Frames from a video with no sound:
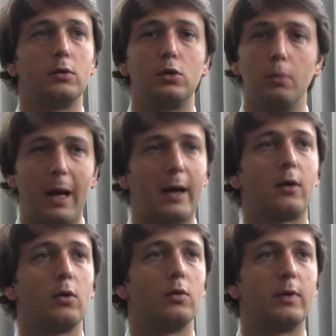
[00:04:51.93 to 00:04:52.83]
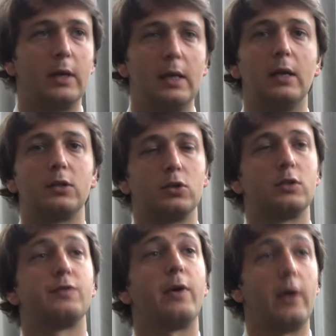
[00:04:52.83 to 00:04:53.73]
tobacco, vanilla, so
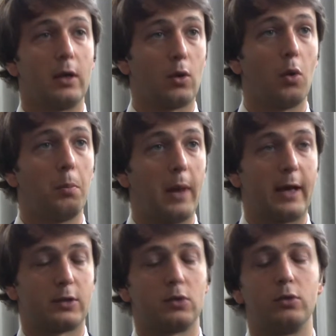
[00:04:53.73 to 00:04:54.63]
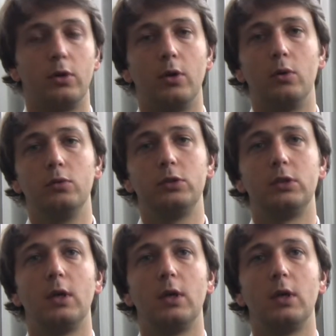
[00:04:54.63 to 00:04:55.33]
it's very complex on the nose.